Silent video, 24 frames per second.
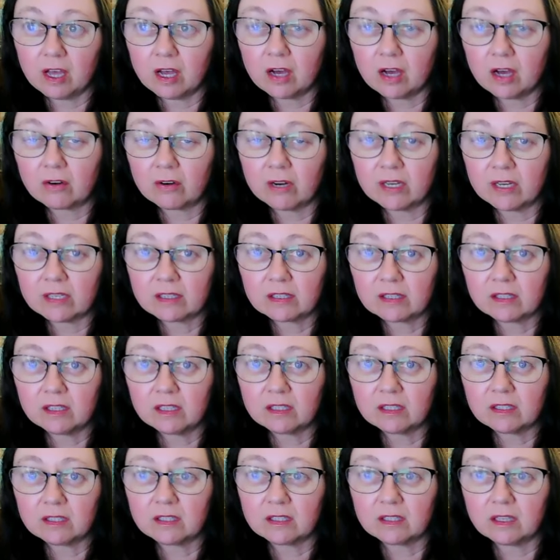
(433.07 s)
a
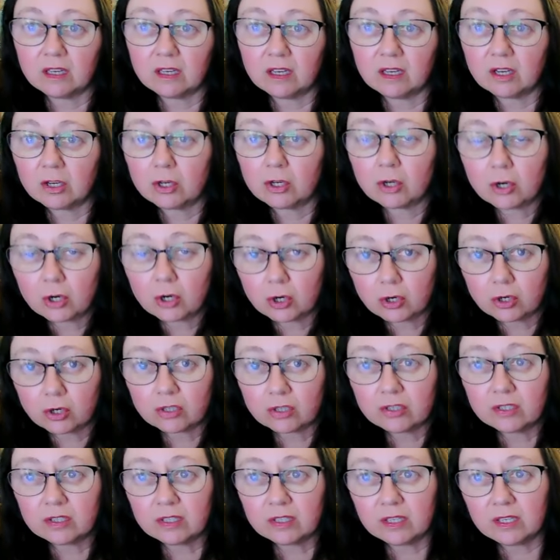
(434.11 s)
restless,
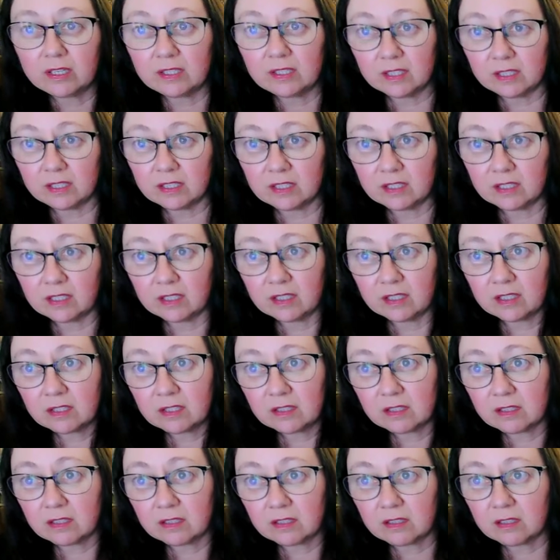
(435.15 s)
cursed
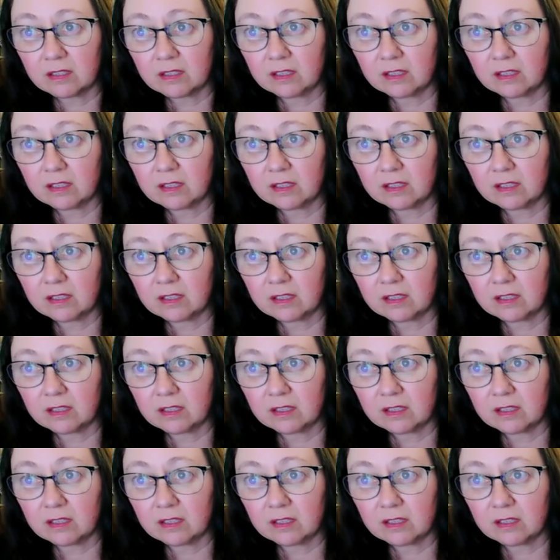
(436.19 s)
existence.